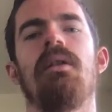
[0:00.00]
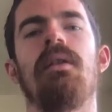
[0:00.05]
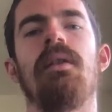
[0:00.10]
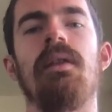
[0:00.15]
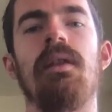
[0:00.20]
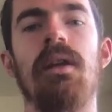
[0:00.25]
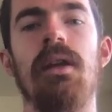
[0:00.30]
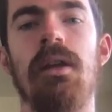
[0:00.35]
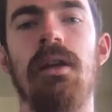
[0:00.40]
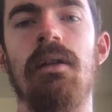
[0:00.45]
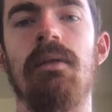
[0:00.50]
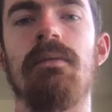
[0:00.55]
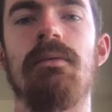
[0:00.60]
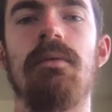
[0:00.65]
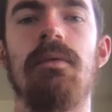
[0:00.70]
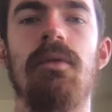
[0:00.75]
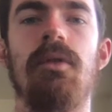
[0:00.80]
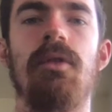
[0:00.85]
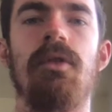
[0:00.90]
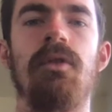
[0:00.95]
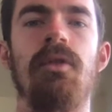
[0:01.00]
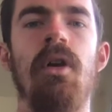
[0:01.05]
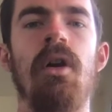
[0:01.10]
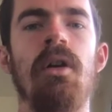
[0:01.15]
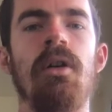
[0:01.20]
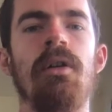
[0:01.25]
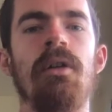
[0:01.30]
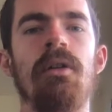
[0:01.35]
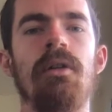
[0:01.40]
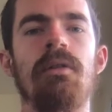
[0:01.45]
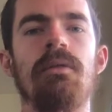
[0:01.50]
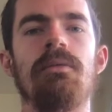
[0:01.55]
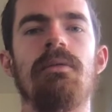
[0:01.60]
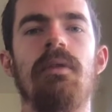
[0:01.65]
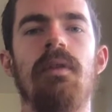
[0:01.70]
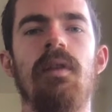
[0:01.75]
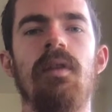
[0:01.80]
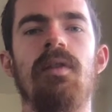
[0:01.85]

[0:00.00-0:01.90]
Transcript: The stronger the